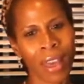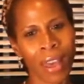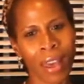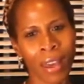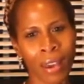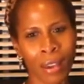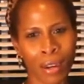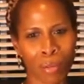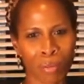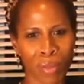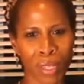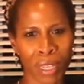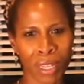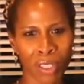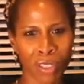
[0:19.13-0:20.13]
and I'm
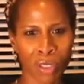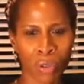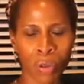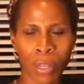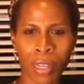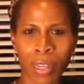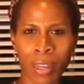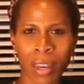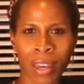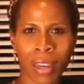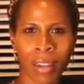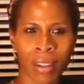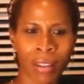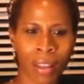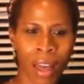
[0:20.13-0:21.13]
enjoying a
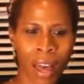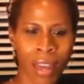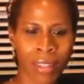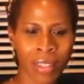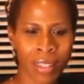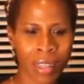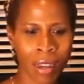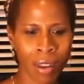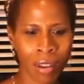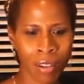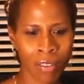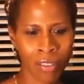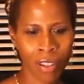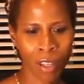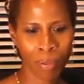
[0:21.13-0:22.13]
glass
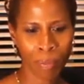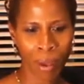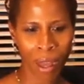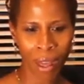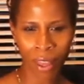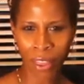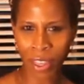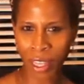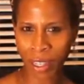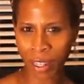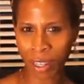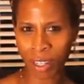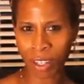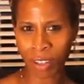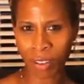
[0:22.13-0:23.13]
of Apothic
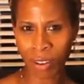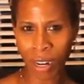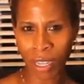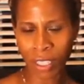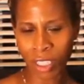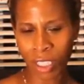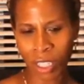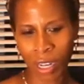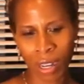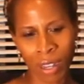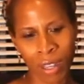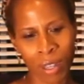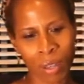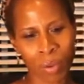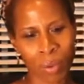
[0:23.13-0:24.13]
Crush,
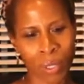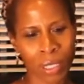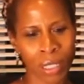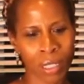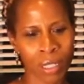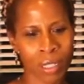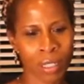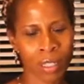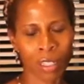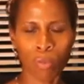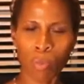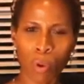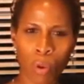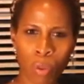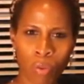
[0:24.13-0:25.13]
which is a
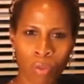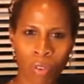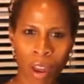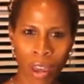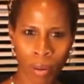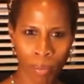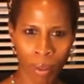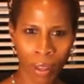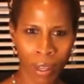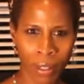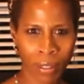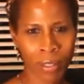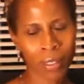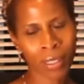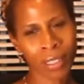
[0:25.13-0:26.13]
smooth red
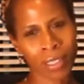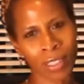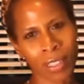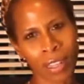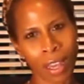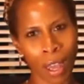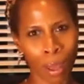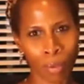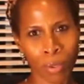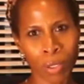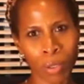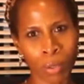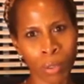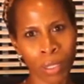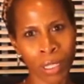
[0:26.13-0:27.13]
blend. It's
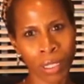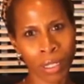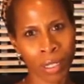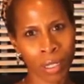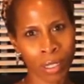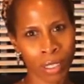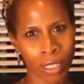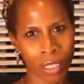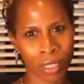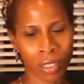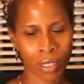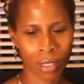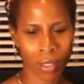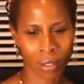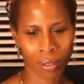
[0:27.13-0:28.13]
absolutely delicious.